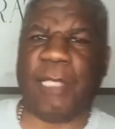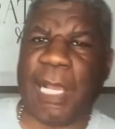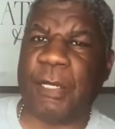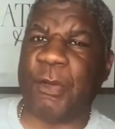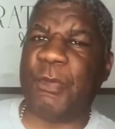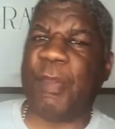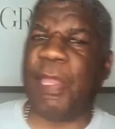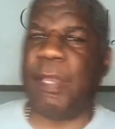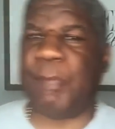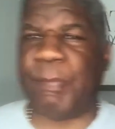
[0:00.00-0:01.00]
I know you
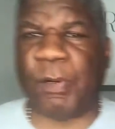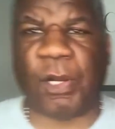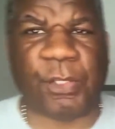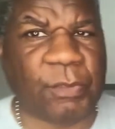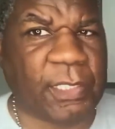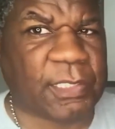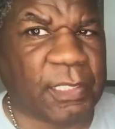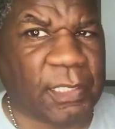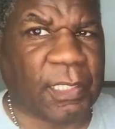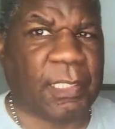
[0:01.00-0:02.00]
hear me, but are you
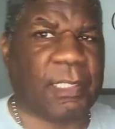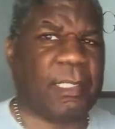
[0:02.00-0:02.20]
listening?